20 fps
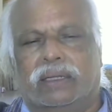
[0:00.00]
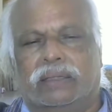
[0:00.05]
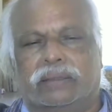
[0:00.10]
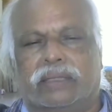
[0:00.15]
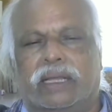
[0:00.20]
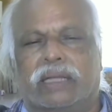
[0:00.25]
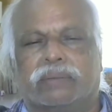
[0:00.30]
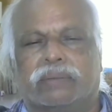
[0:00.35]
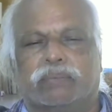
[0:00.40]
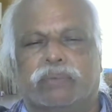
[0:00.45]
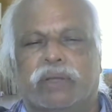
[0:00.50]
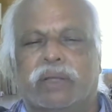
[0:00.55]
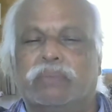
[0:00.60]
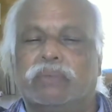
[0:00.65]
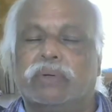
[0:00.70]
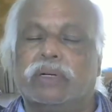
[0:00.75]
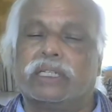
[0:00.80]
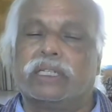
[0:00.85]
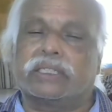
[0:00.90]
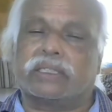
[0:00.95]
that
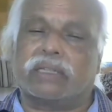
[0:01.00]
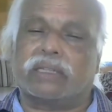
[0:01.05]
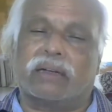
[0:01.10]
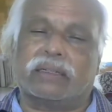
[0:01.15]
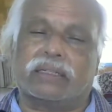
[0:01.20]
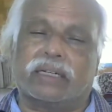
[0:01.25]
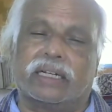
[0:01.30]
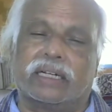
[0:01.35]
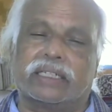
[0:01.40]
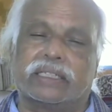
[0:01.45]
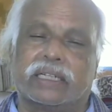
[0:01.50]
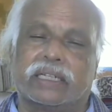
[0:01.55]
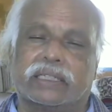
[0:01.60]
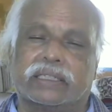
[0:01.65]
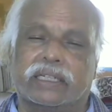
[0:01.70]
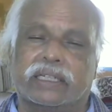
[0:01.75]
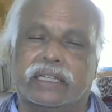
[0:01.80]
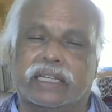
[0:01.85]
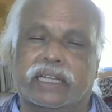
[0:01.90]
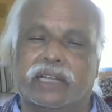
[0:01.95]
people start
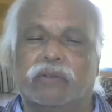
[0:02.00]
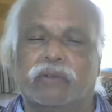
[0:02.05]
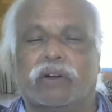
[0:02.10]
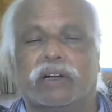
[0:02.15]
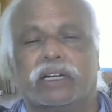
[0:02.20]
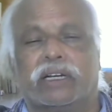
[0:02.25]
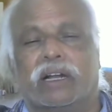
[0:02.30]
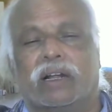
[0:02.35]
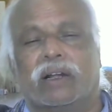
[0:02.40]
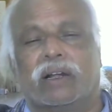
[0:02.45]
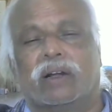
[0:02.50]
constructing even